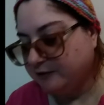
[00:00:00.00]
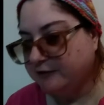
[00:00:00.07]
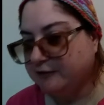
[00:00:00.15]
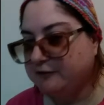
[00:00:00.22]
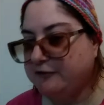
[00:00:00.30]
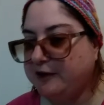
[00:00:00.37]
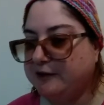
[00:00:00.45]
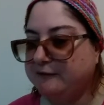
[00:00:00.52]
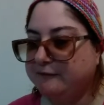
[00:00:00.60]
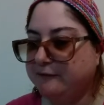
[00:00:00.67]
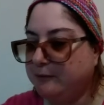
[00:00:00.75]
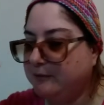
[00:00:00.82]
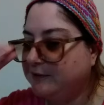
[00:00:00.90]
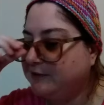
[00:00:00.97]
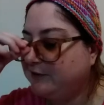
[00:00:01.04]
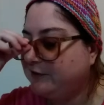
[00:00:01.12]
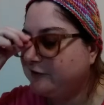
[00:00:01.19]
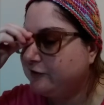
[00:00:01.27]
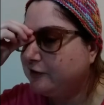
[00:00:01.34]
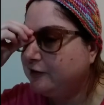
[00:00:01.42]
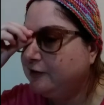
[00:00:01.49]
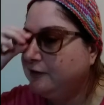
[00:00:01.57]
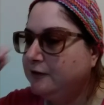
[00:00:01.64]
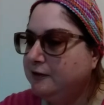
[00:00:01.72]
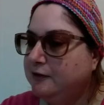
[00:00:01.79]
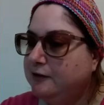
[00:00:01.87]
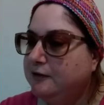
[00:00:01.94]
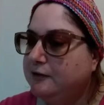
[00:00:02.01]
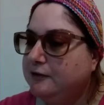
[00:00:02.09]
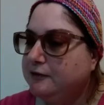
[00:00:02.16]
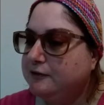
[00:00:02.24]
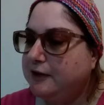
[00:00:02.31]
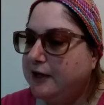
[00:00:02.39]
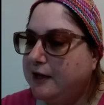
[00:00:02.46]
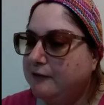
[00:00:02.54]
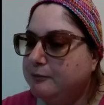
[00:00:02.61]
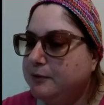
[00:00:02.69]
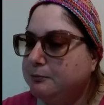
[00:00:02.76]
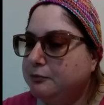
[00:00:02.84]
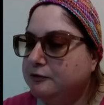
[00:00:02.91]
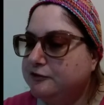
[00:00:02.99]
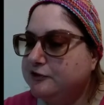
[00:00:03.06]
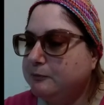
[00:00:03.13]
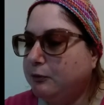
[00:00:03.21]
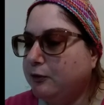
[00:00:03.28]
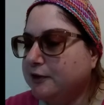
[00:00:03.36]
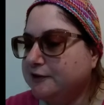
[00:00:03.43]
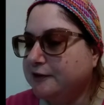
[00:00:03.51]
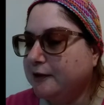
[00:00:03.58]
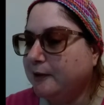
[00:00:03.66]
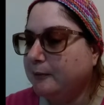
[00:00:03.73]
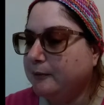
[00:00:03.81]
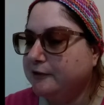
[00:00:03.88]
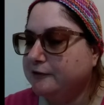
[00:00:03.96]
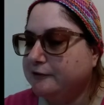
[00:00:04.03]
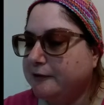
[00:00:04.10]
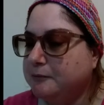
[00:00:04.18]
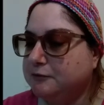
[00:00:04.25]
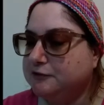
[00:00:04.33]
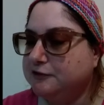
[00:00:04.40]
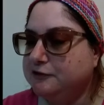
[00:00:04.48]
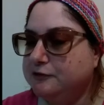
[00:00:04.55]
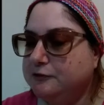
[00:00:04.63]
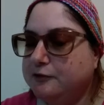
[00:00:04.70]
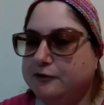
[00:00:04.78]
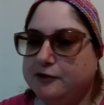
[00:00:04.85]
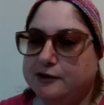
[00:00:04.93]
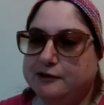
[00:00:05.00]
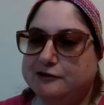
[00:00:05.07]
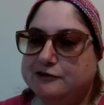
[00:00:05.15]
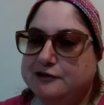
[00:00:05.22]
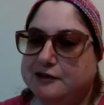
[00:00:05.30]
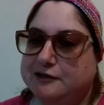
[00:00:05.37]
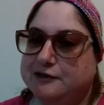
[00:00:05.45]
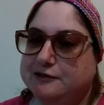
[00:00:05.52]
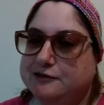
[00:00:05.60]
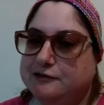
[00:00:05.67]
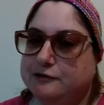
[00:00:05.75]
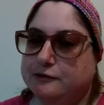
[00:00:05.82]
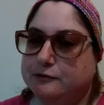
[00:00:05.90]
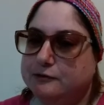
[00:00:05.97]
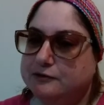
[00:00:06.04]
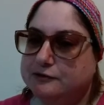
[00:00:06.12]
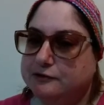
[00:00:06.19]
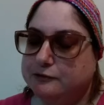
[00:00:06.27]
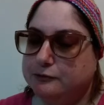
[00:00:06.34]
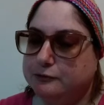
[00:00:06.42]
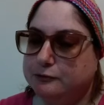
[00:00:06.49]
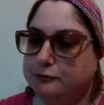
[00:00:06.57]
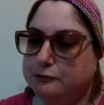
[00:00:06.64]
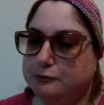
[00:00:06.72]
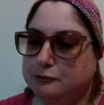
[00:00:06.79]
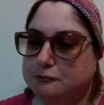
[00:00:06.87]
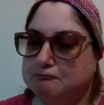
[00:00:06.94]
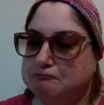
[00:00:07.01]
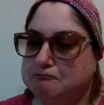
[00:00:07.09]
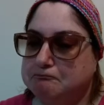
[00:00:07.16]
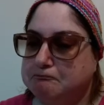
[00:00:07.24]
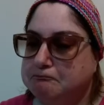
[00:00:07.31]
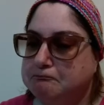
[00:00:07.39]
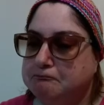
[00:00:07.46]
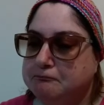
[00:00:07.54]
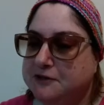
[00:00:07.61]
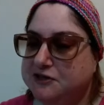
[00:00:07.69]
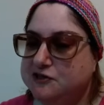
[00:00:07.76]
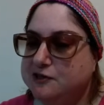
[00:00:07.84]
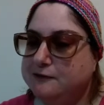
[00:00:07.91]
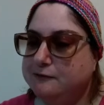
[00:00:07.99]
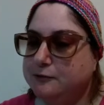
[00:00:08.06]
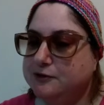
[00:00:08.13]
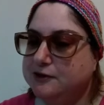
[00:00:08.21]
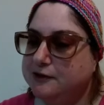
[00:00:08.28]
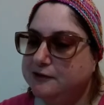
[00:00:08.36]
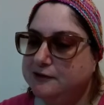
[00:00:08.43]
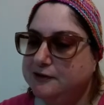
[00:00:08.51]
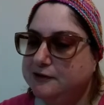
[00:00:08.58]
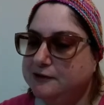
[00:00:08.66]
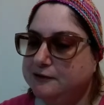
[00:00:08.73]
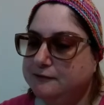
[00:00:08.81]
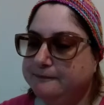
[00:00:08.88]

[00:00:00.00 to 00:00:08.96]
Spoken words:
they're thankful because they have people who support them and are able to do the things they need to do to achieve what they need.